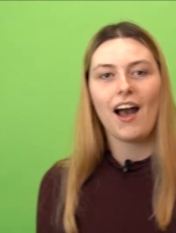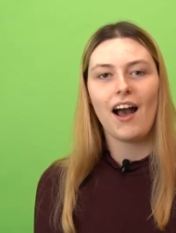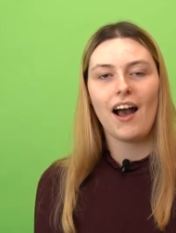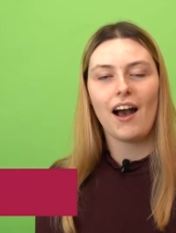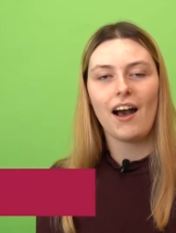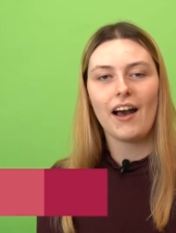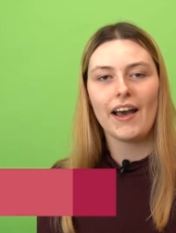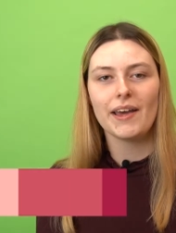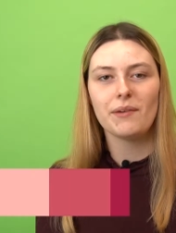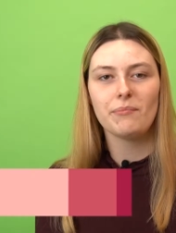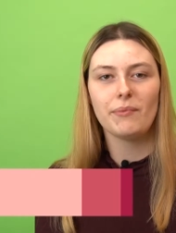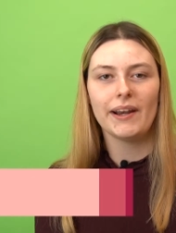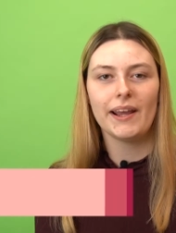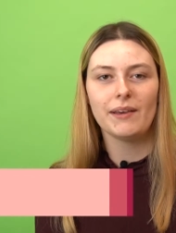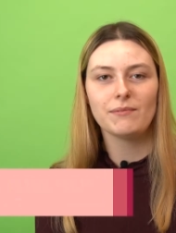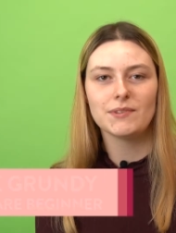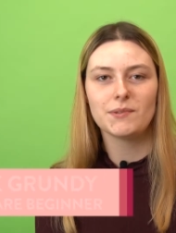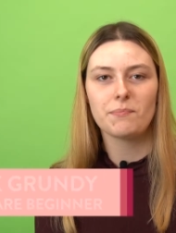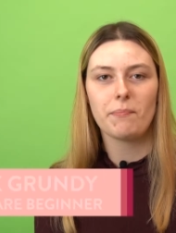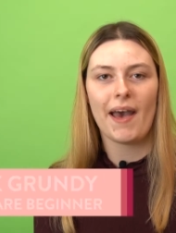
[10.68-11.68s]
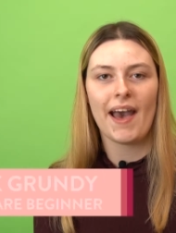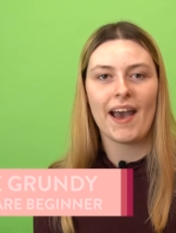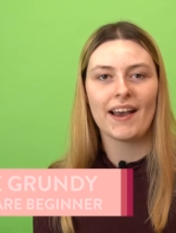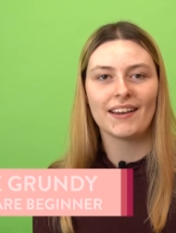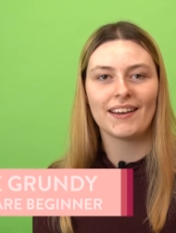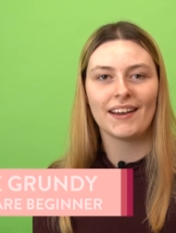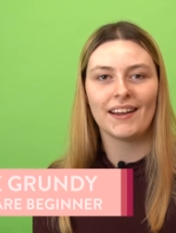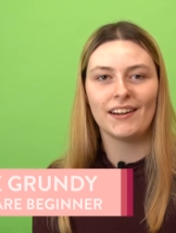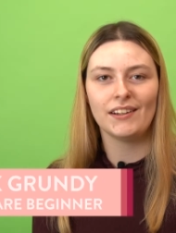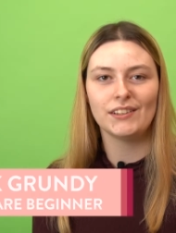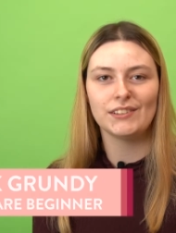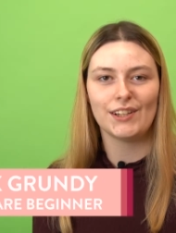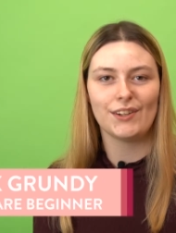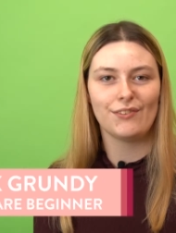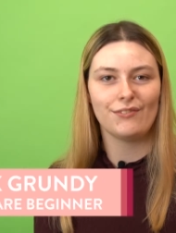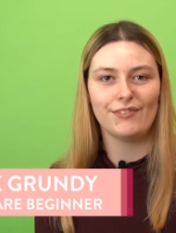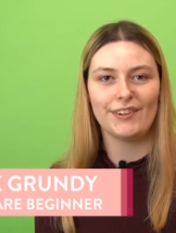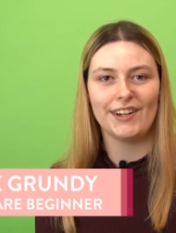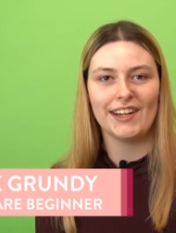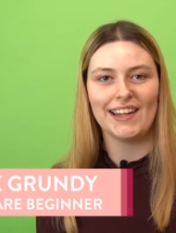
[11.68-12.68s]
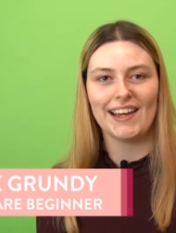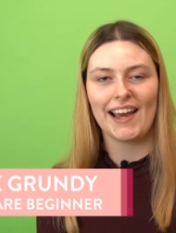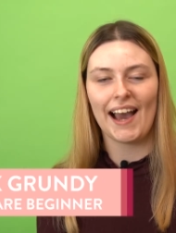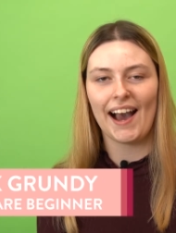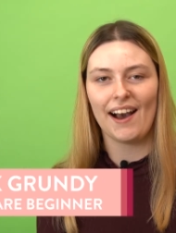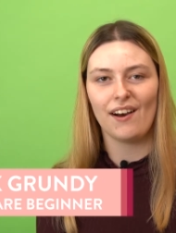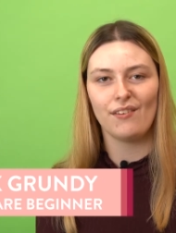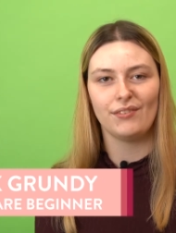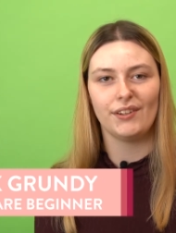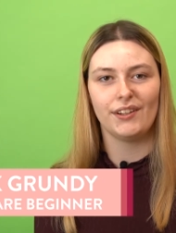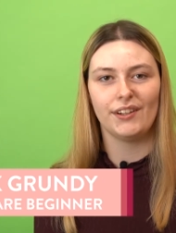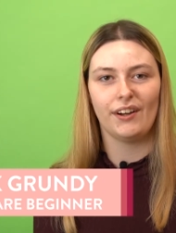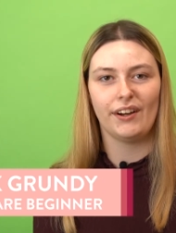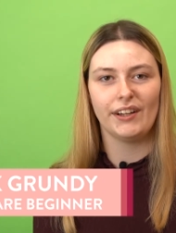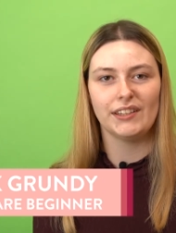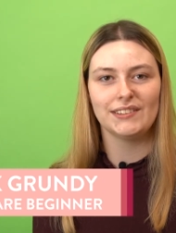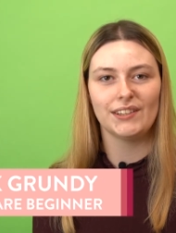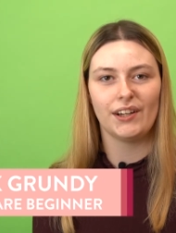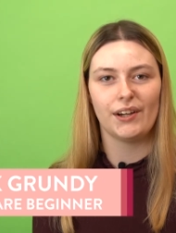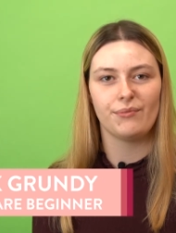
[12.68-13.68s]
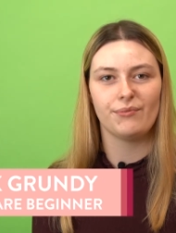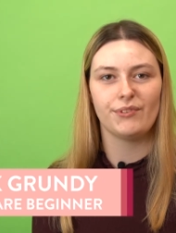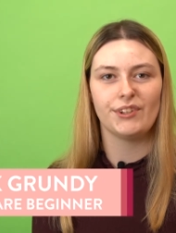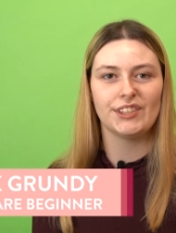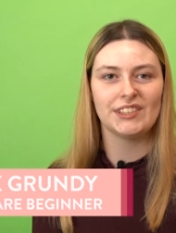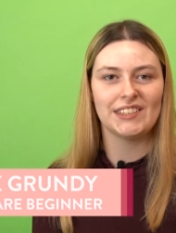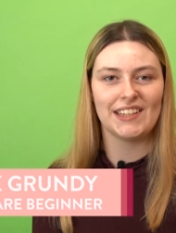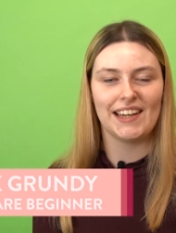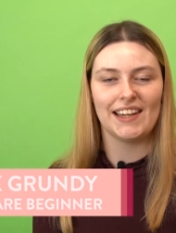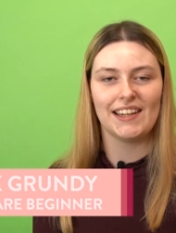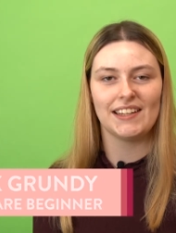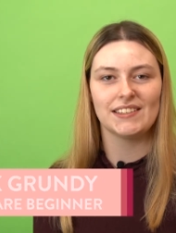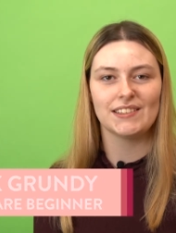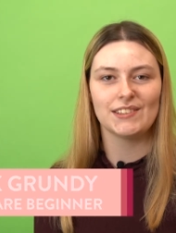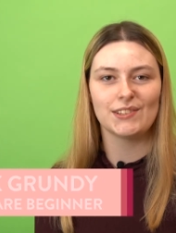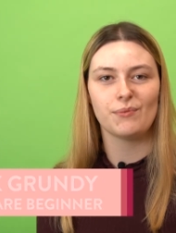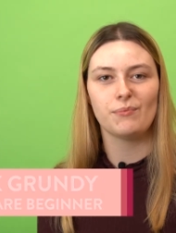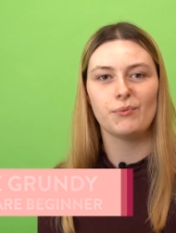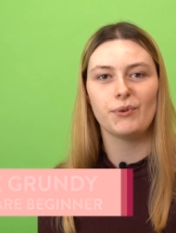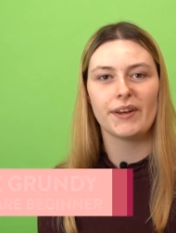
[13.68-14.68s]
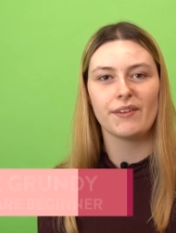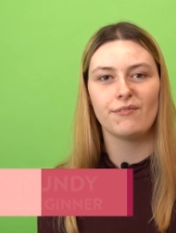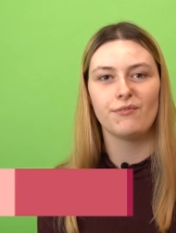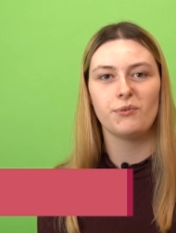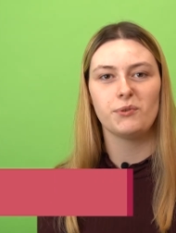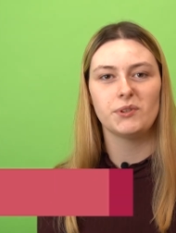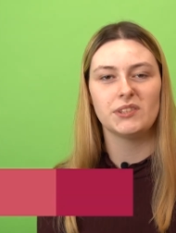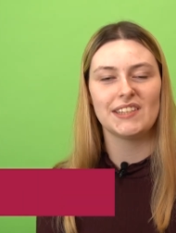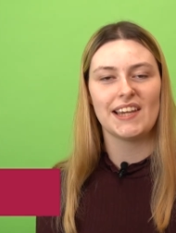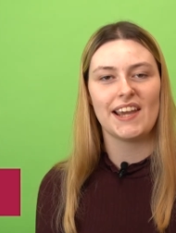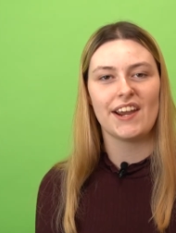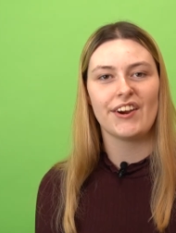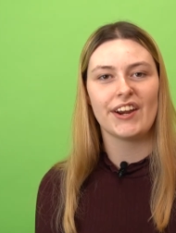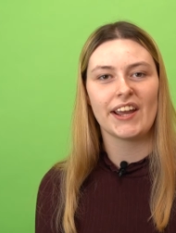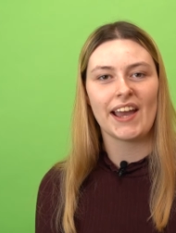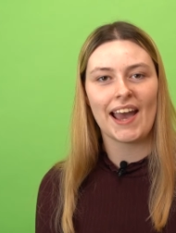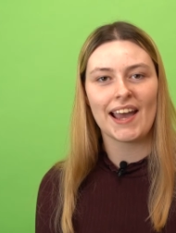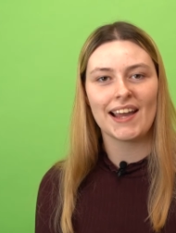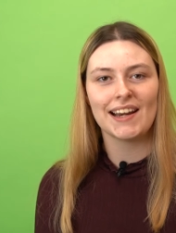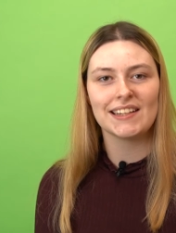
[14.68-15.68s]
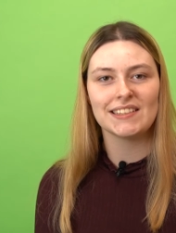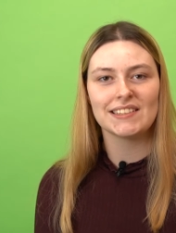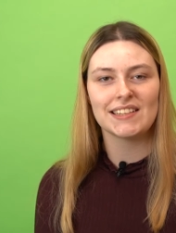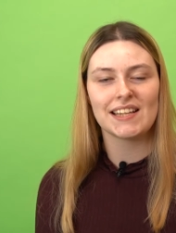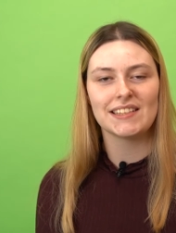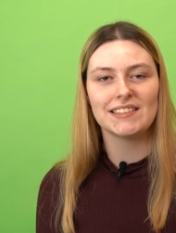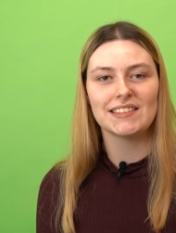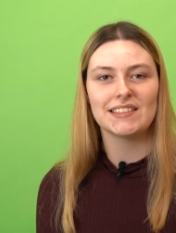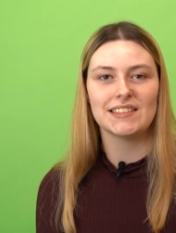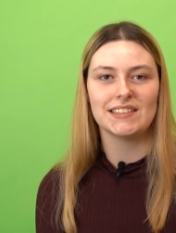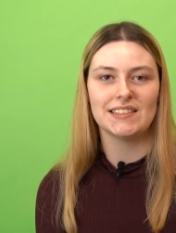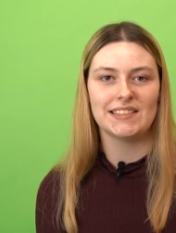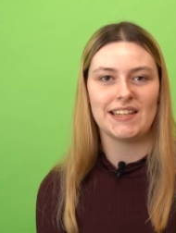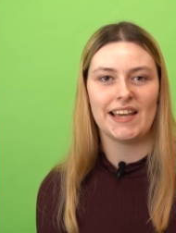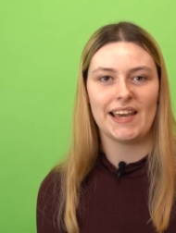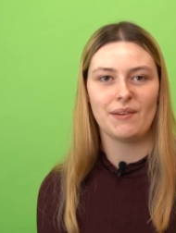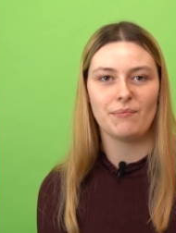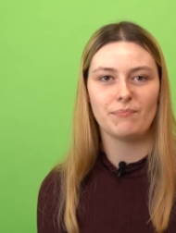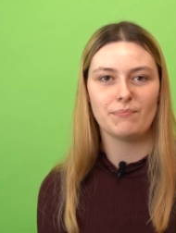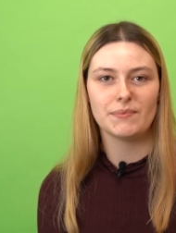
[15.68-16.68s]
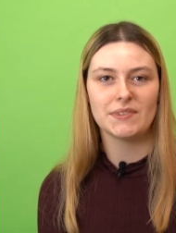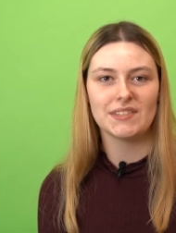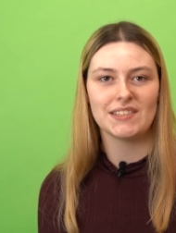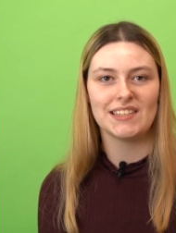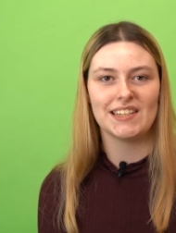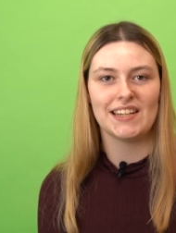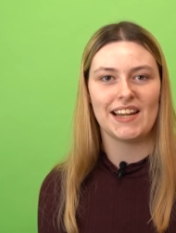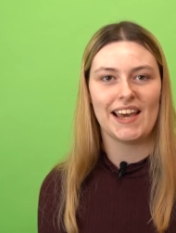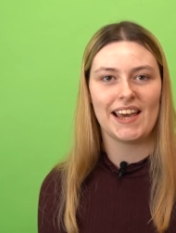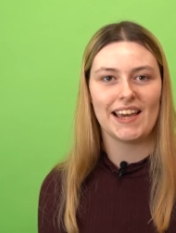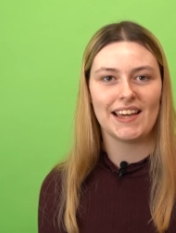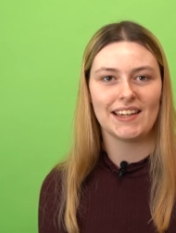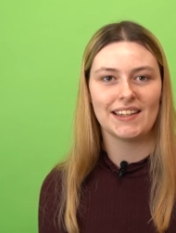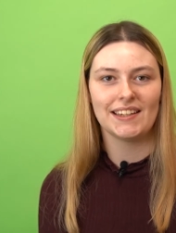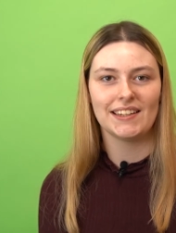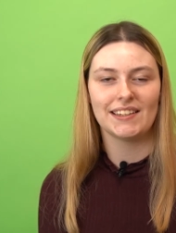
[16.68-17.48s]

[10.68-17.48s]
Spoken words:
Hi, my name's Beck and I don't really have a nighttime routine, so I'm looking forward to hearing Hayley's hints and tips today.